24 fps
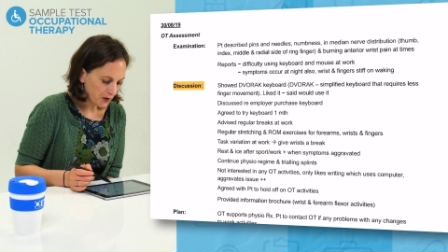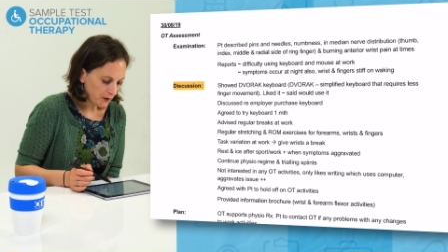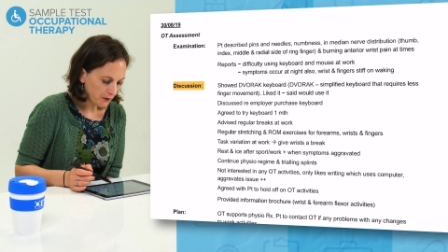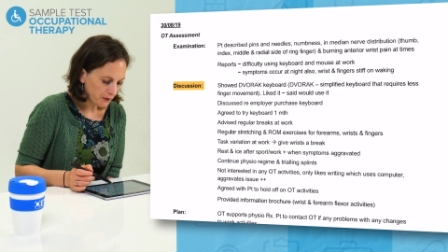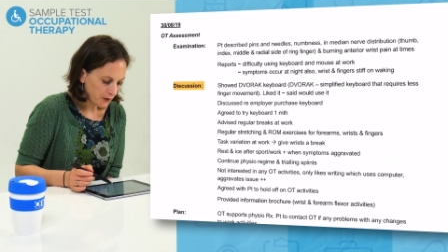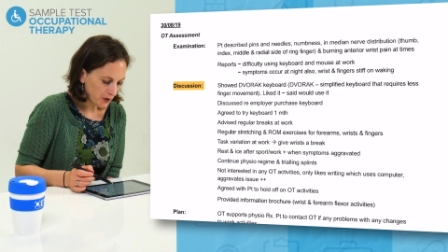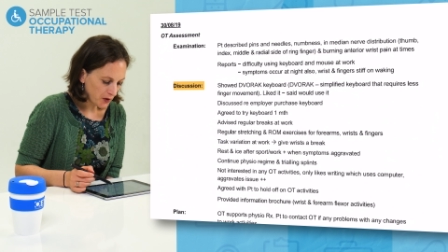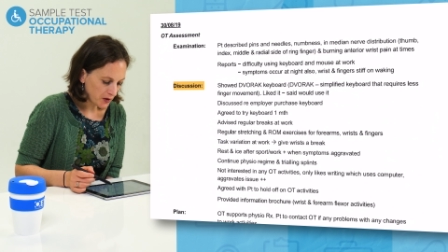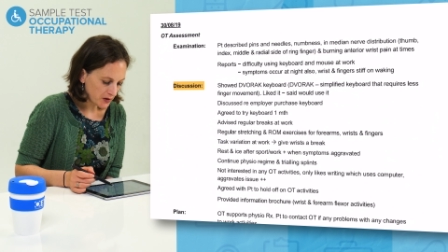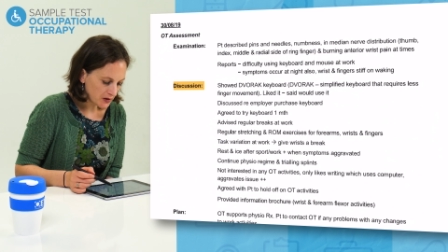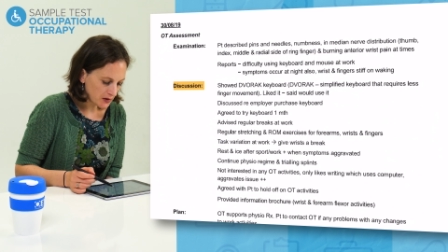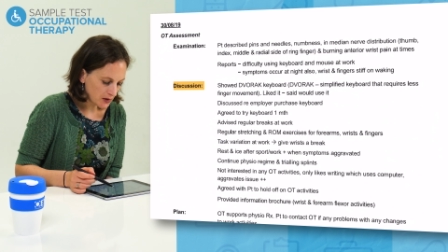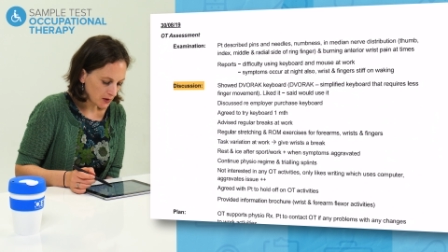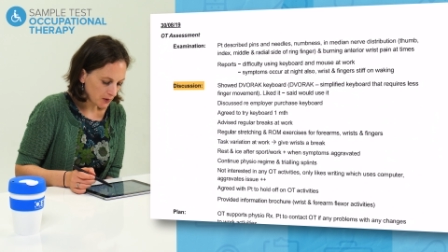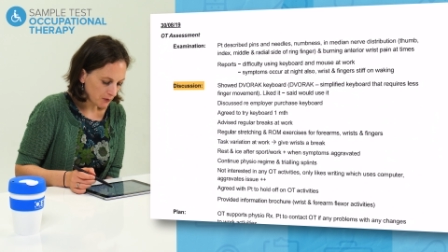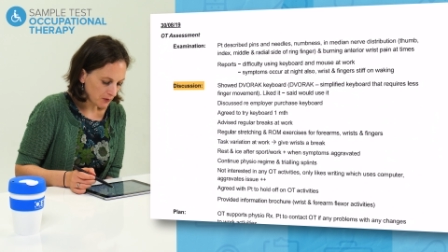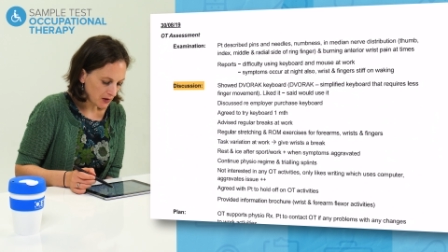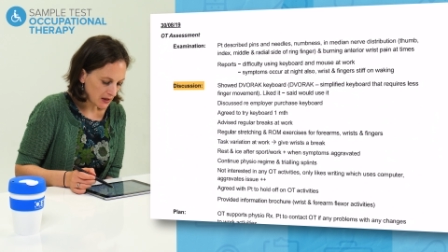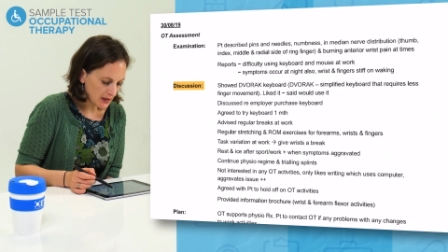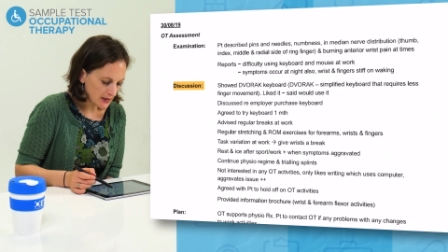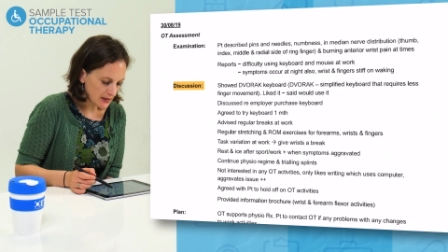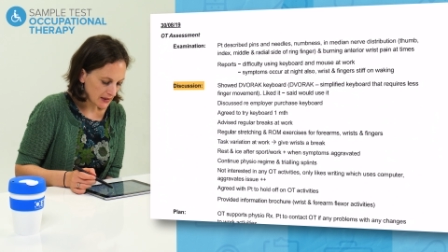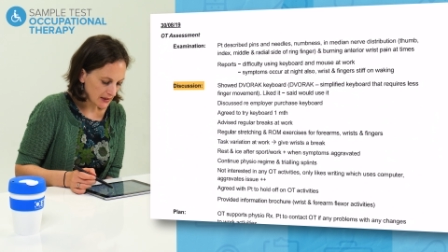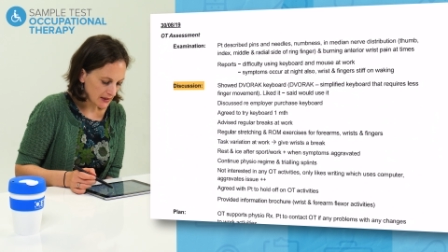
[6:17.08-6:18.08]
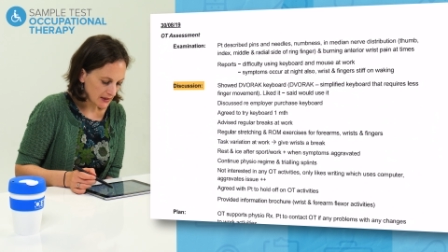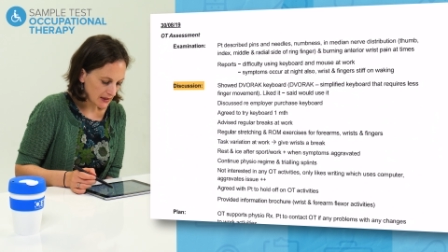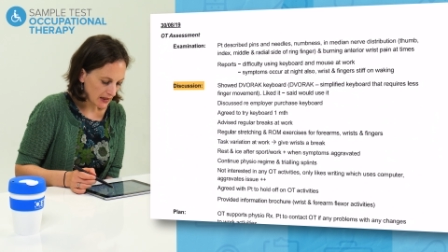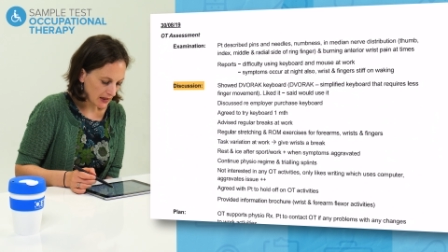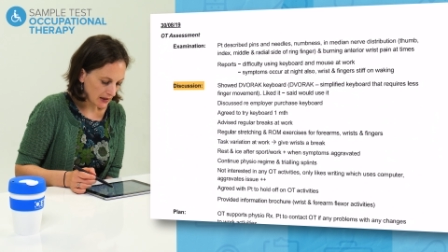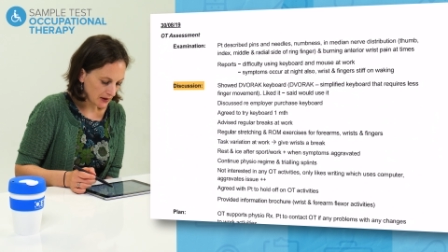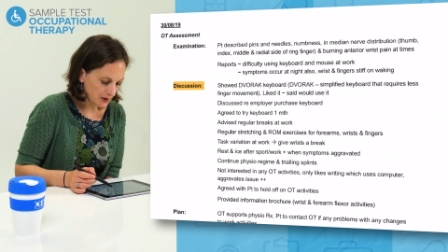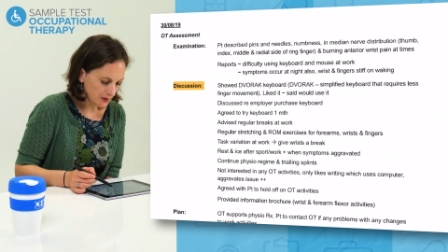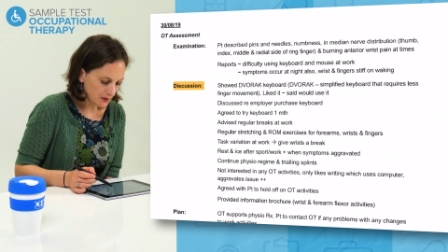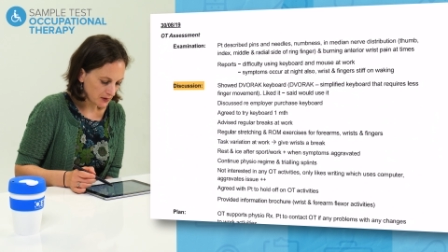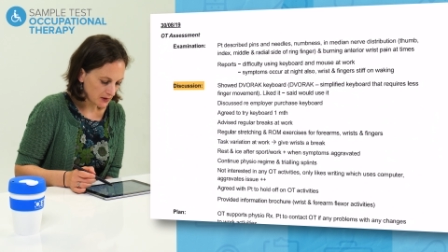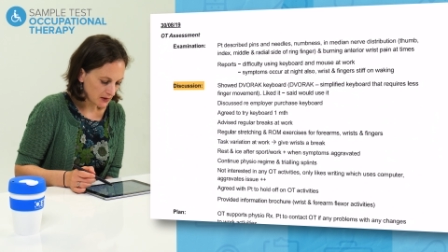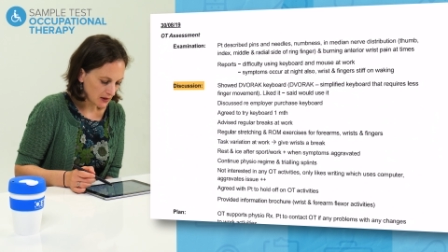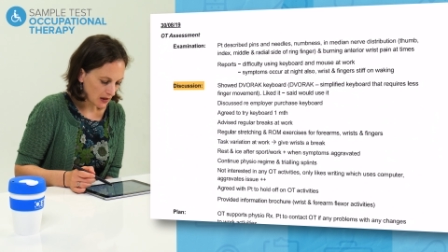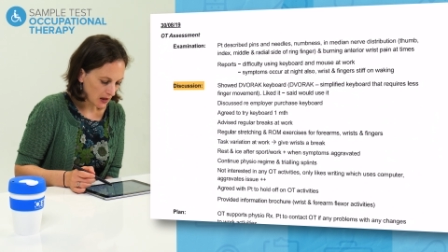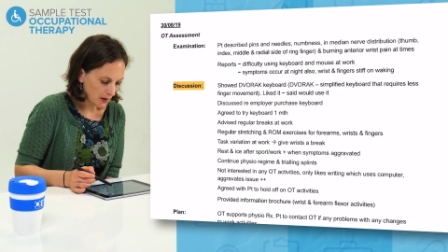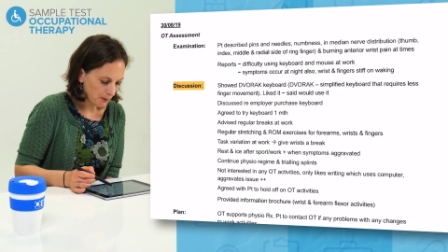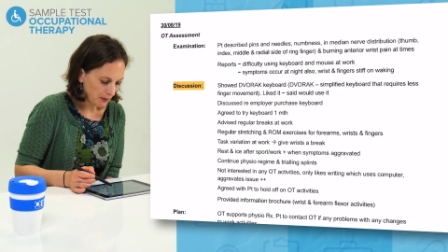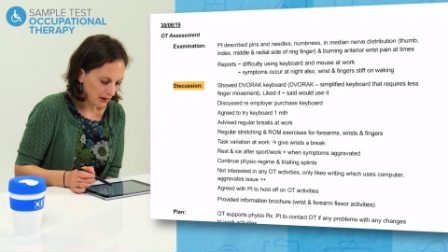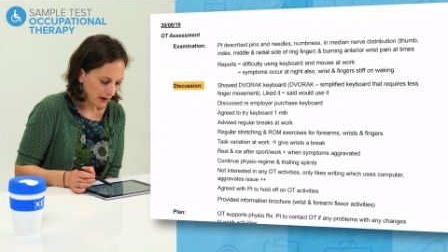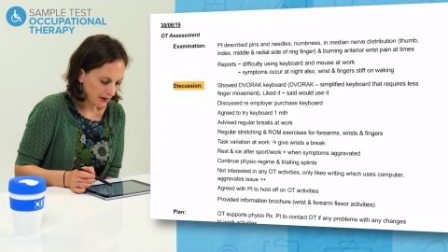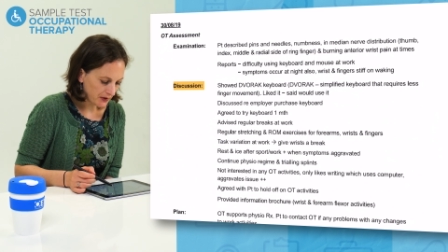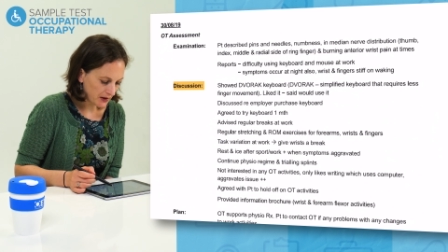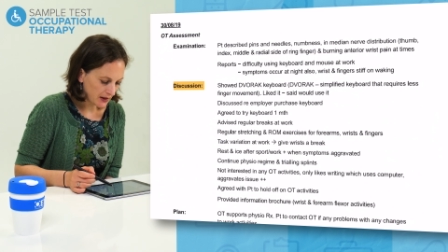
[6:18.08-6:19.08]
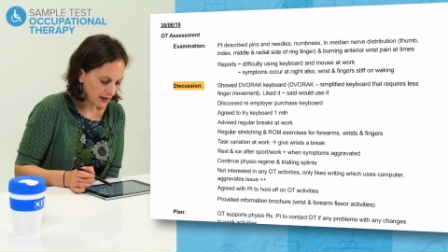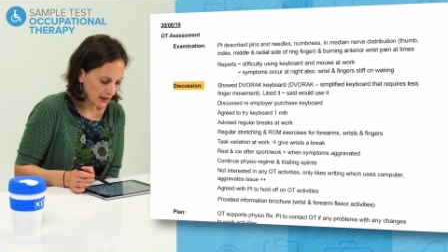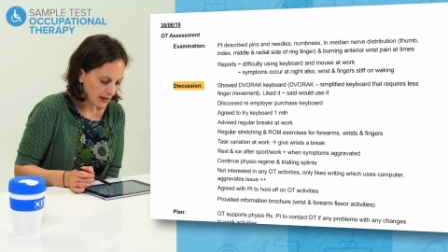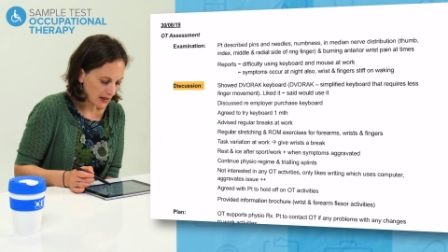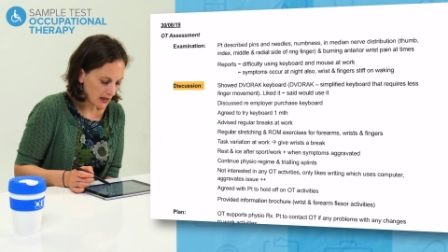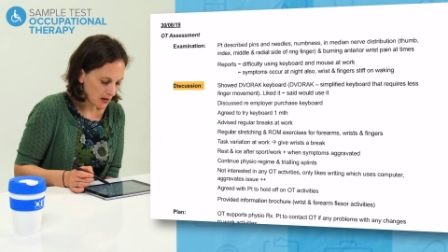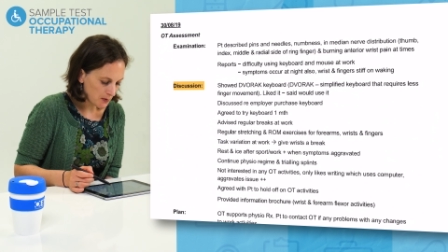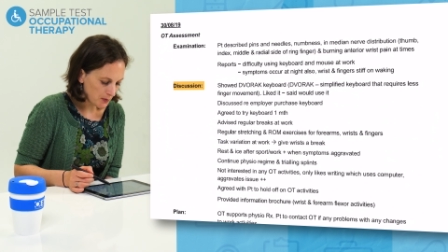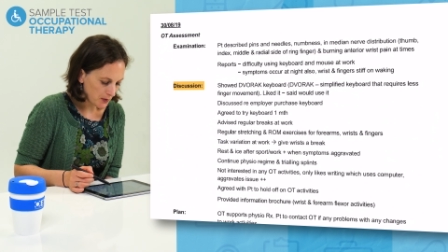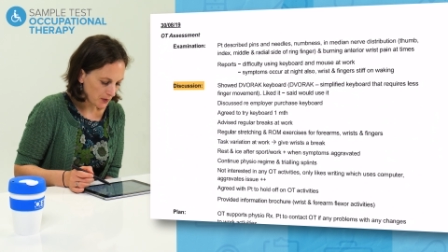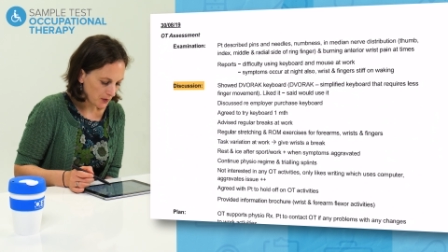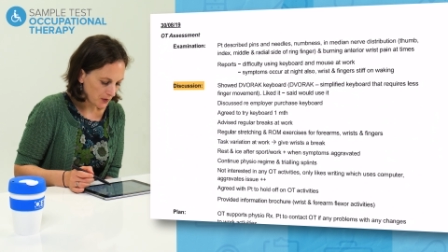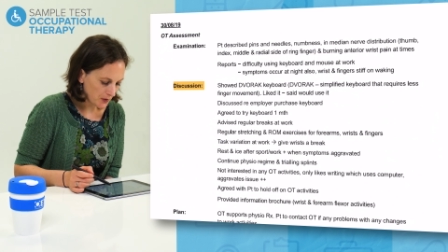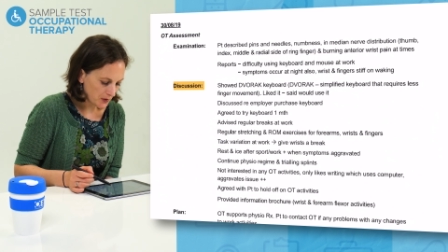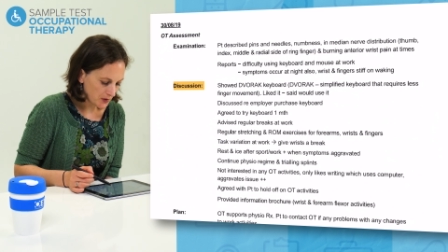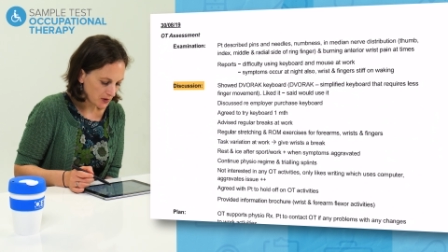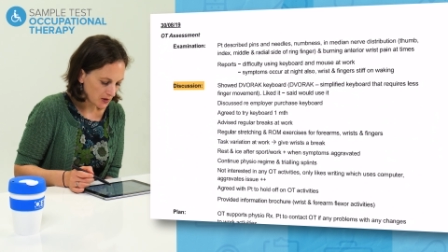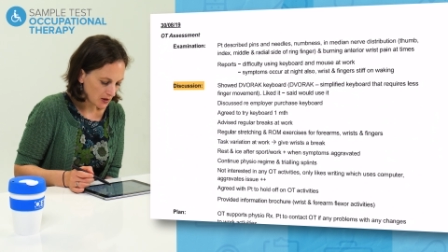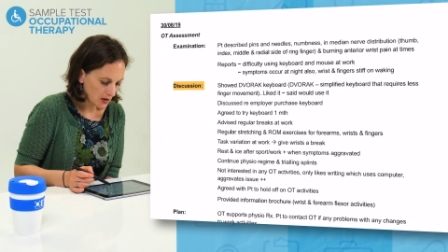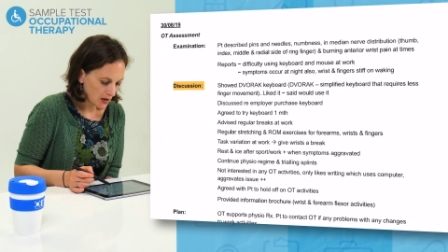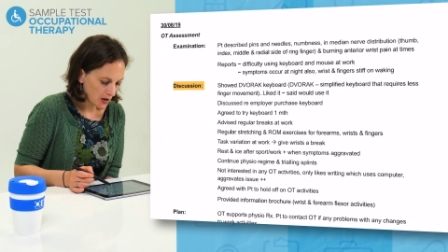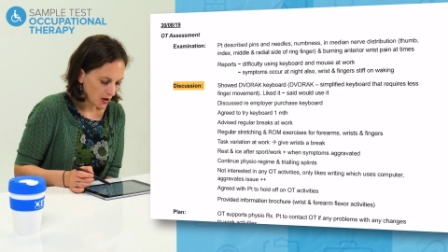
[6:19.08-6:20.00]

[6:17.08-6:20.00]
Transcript: the first 3 details about the keyboard